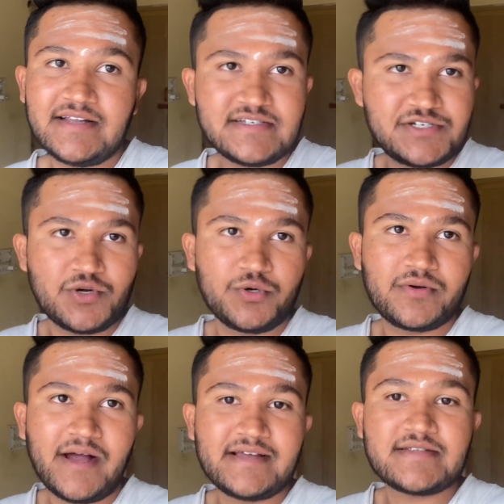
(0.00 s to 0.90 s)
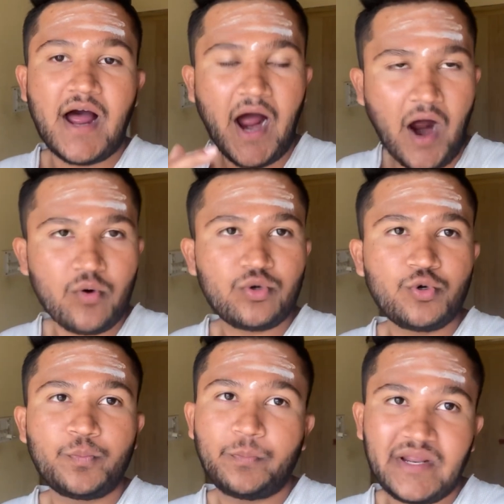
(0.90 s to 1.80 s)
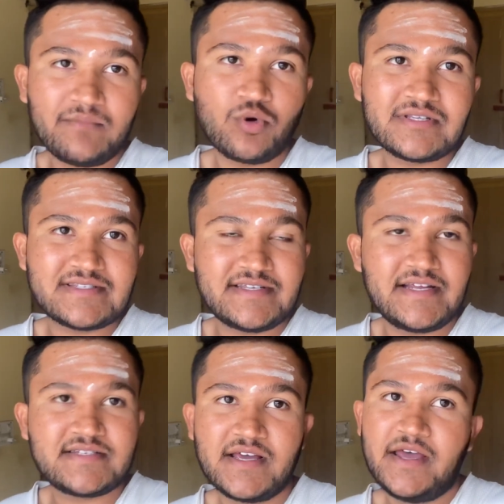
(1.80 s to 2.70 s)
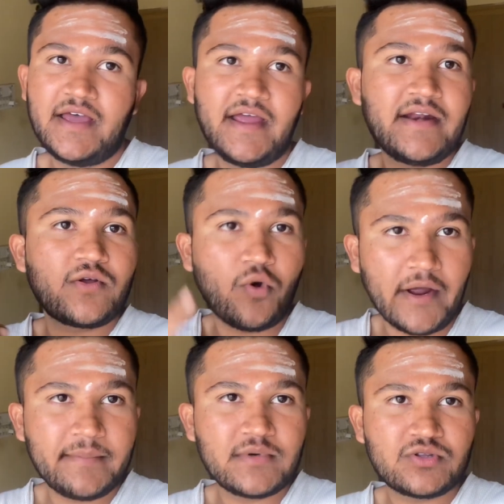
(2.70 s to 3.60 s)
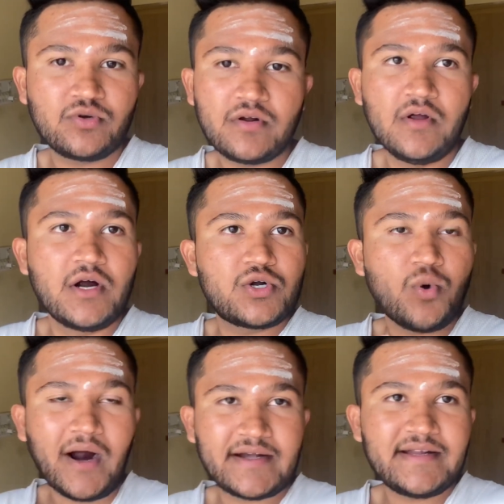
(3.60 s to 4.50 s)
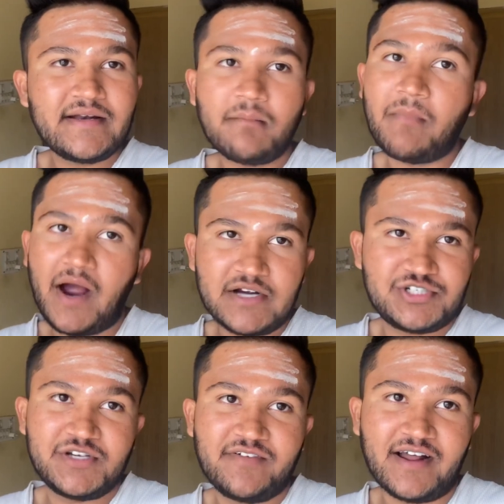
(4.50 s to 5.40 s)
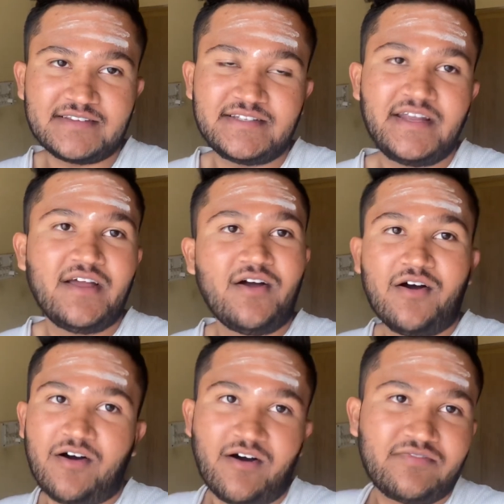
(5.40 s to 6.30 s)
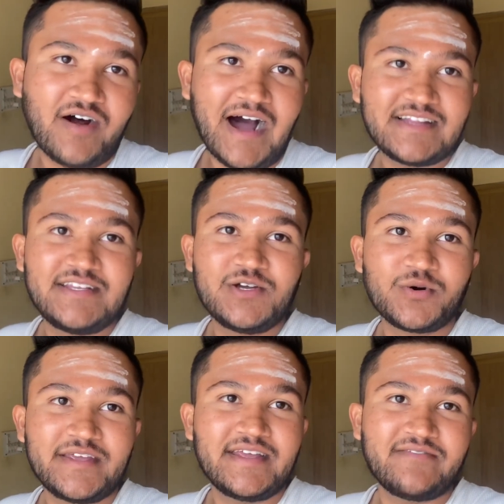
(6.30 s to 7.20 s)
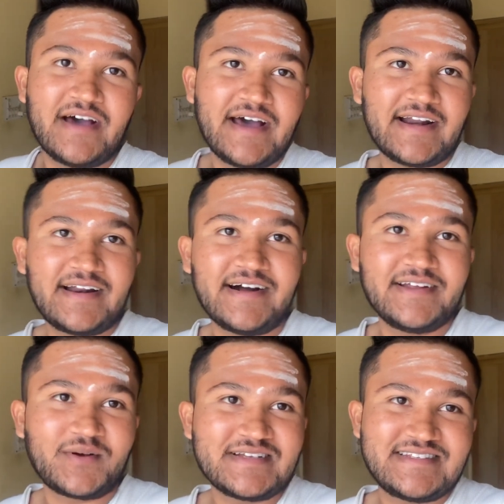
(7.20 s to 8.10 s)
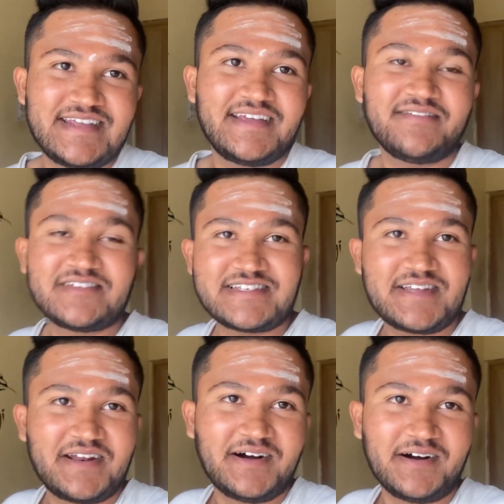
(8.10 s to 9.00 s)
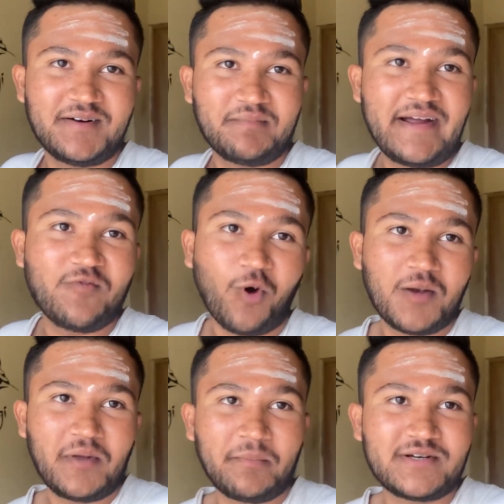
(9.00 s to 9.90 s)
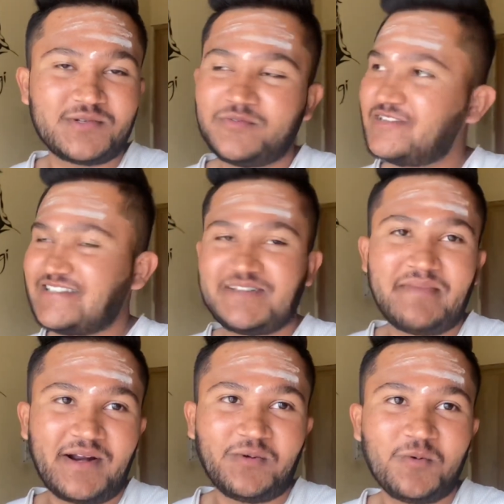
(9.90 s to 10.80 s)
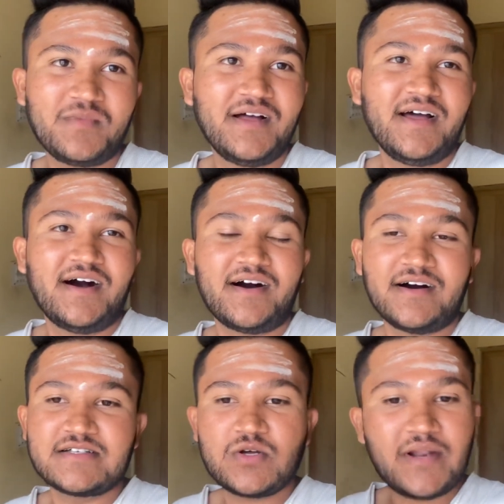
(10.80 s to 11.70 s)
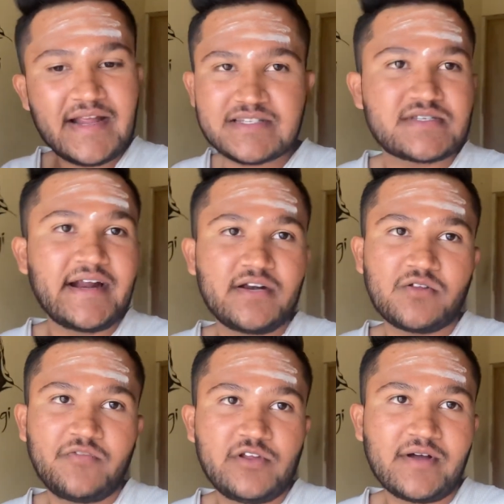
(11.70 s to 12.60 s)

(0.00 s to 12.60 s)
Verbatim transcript: just show you guys how to pre-book the seats in Coimbatore to attend Mahashivaratri of Adiyogi where uh, you can see which is in uh, my wallpaper too which is in my room uh, so let's get in the video